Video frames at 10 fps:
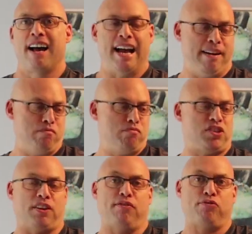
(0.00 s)
And
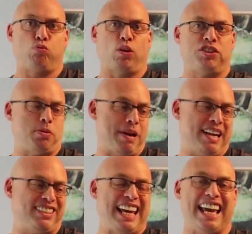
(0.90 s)
sort of once you're
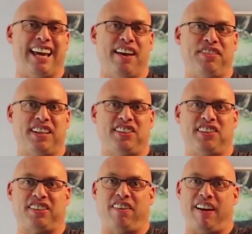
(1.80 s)
past here, this
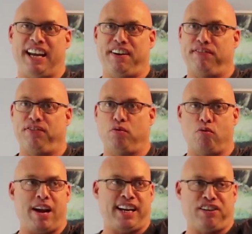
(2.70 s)
is kind of the
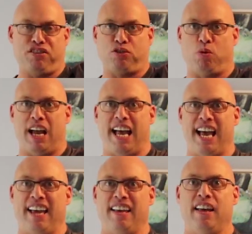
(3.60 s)
range
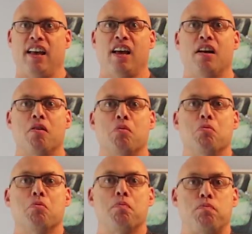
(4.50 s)
where
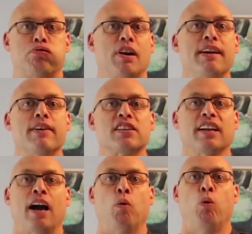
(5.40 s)

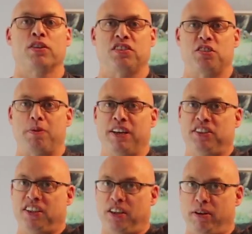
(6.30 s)
previously I wasn't
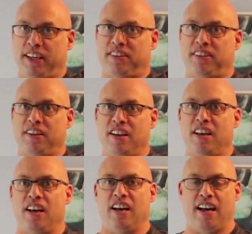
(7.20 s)
supposed to do it.
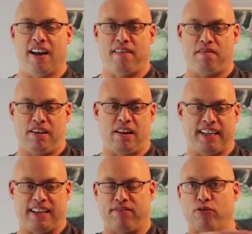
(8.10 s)

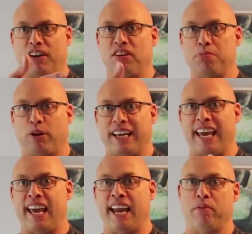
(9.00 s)
Like in front of the body
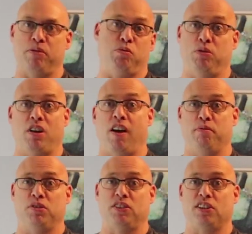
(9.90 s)
here, it
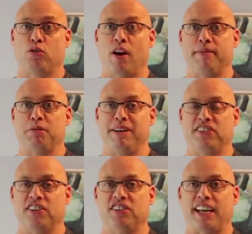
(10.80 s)
was described to me
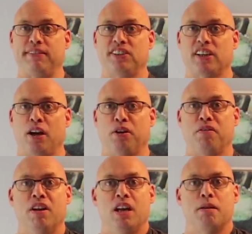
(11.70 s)
as the safe
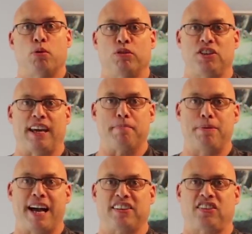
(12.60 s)
zone, but once you get
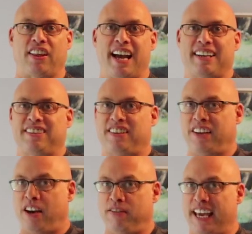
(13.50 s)
past that
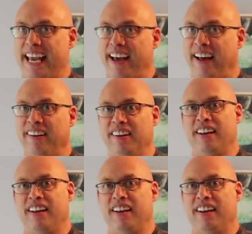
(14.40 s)
and over here,